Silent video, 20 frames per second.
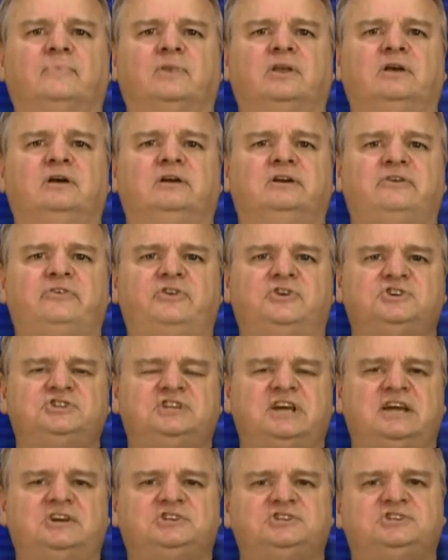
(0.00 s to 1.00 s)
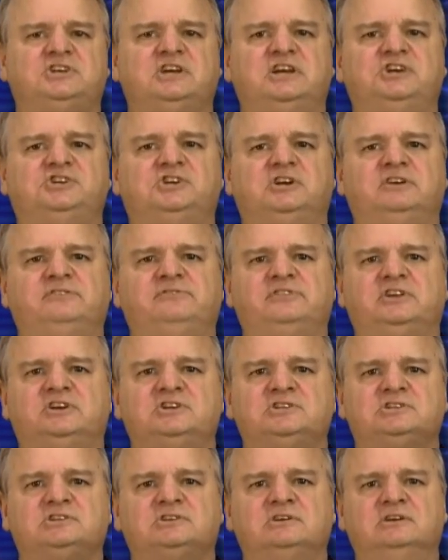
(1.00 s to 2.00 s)
Another DeSantis initiative that
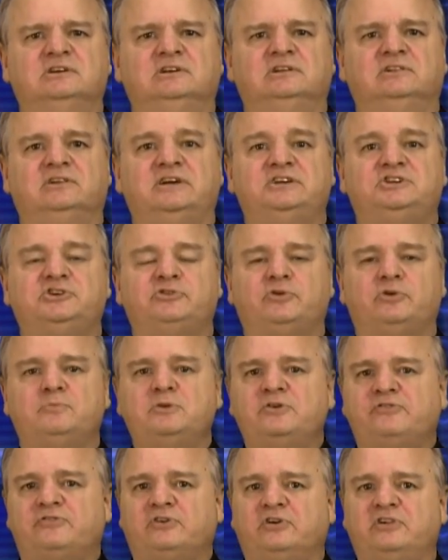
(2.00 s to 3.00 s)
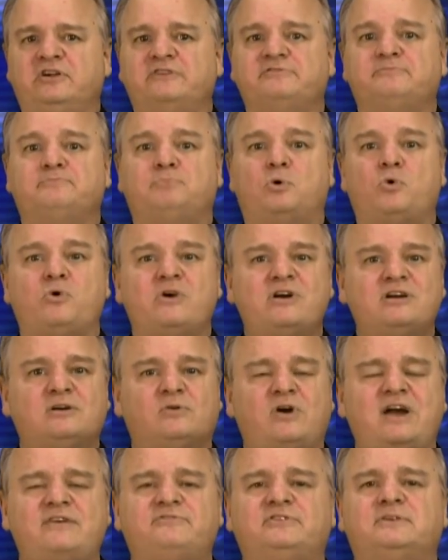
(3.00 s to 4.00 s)
has led to the removal of
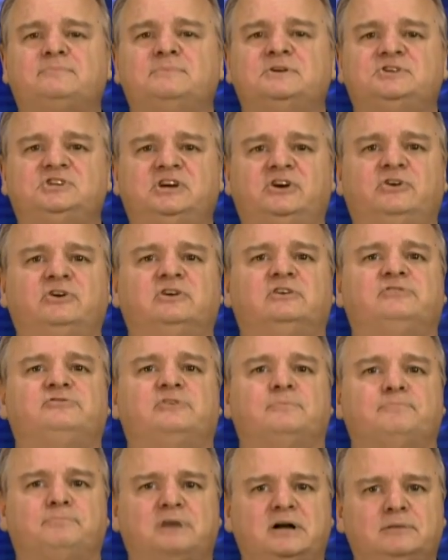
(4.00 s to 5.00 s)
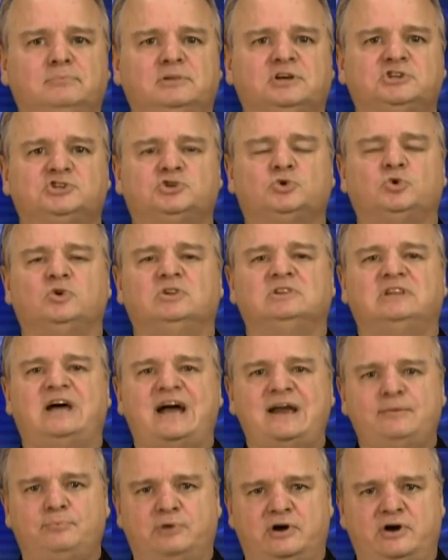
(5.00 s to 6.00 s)
pornographic material from public school
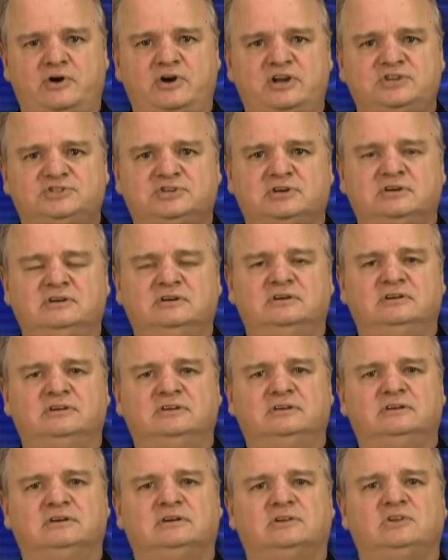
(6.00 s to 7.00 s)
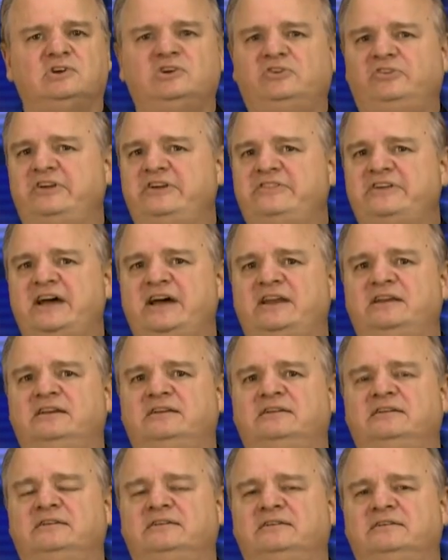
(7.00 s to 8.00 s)
libraries. Clearly, that
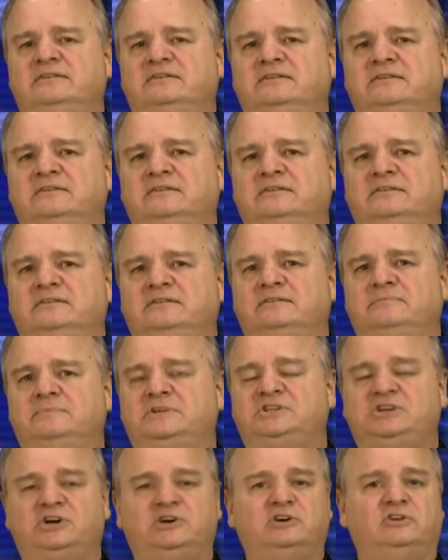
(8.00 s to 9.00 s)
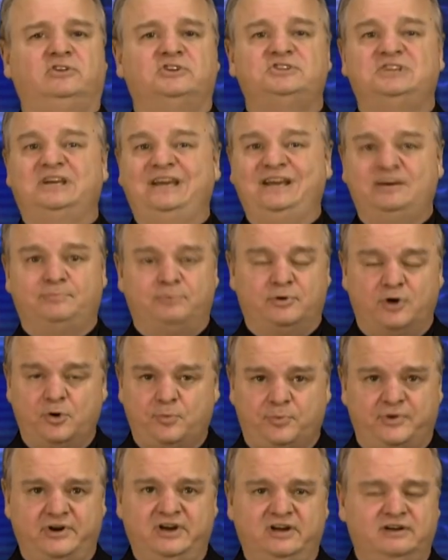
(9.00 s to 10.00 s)
material is
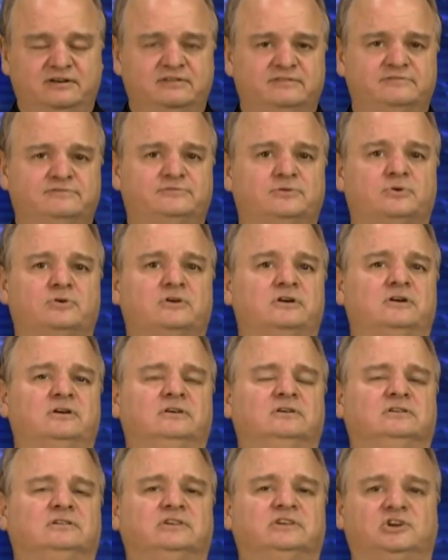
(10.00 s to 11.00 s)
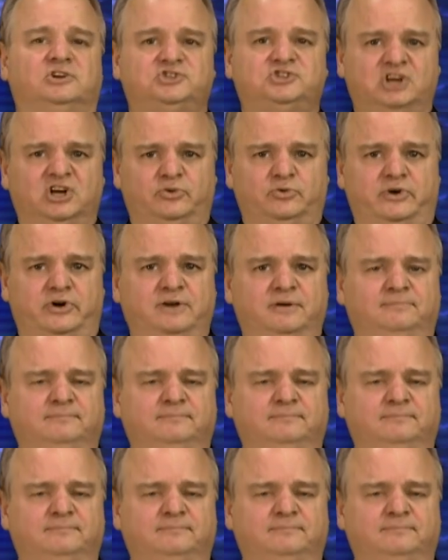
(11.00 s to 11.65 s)
inappropriate for little children.